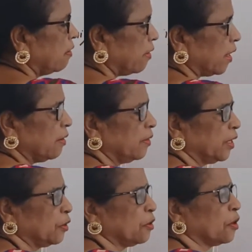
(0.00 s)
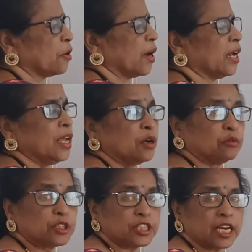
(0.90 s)
wherever you require,
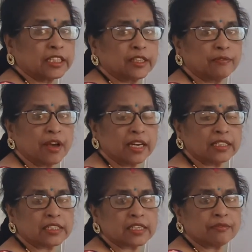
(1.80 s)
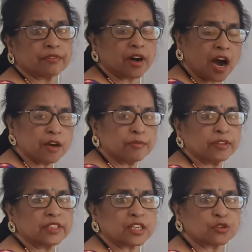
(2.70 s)
you check the valency of
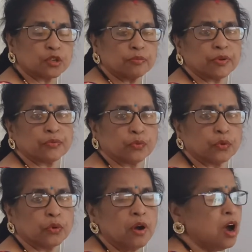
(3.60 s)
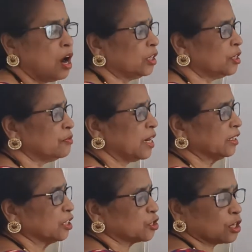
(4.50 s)
carbon, that should be 4, otherwise
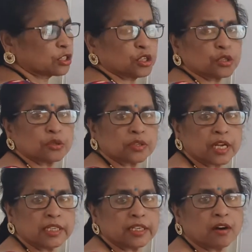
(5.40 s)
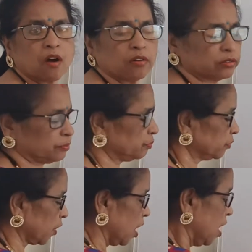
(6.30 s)
the structure totally wrong.
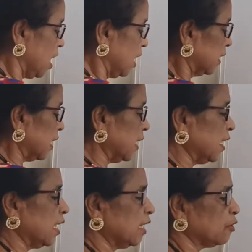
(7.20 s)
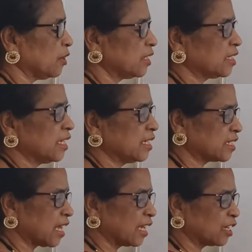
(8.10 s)
Then here you can see
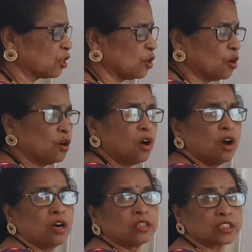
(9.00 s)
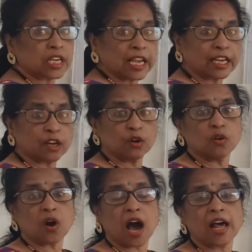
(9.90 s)

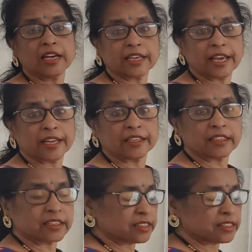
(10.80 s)
cycloalkane.